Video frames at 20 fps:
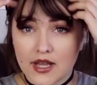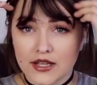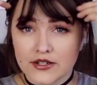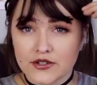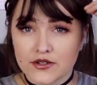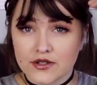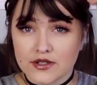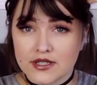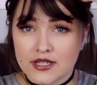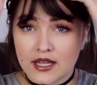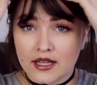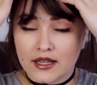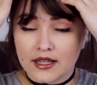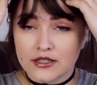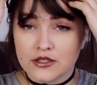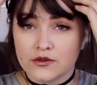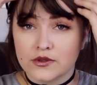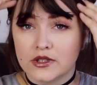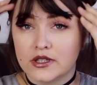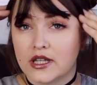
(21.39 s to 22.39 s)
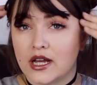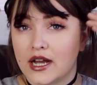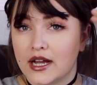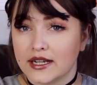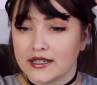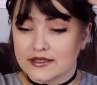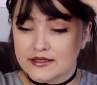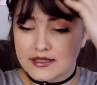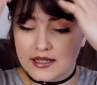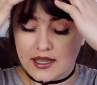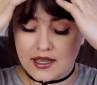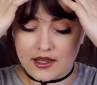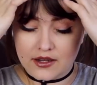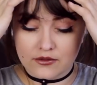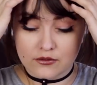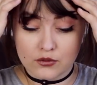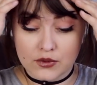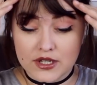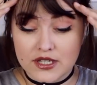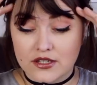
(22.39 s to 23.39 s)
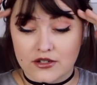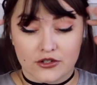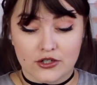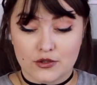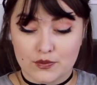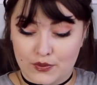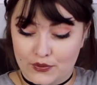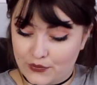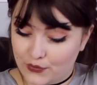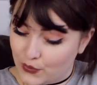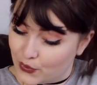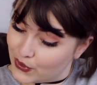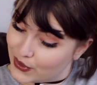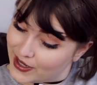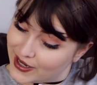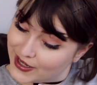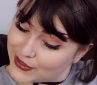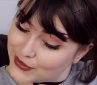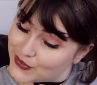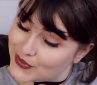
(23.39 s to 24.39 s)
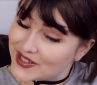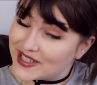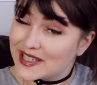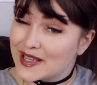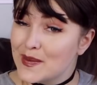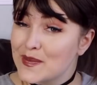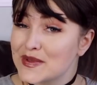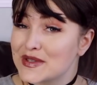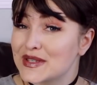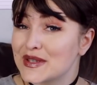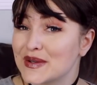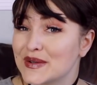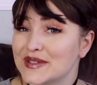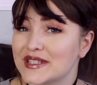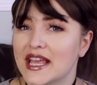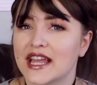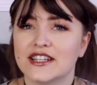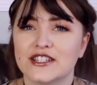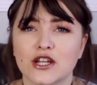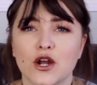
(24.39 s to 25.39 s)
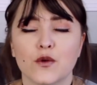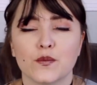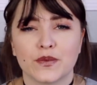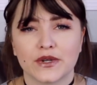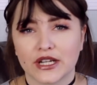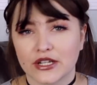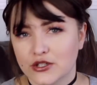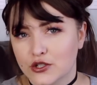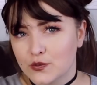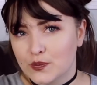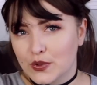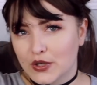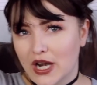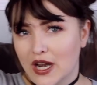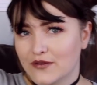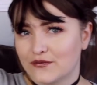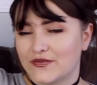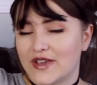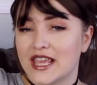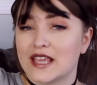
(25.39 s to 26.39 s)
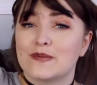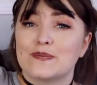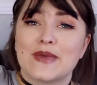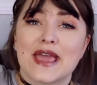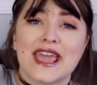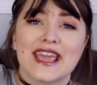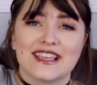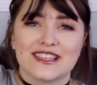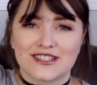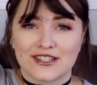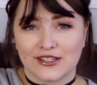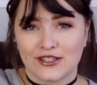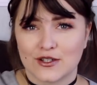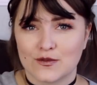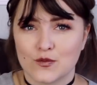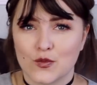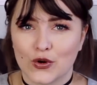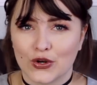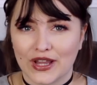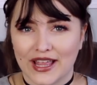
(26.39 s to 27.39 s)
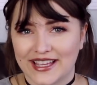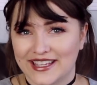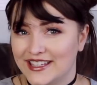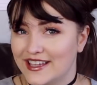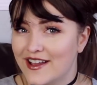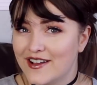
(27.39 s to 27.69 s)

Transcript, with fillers: as you can tell, I do a lot of research before I do these episodes. I don't, but I do put on fake bangs to look more like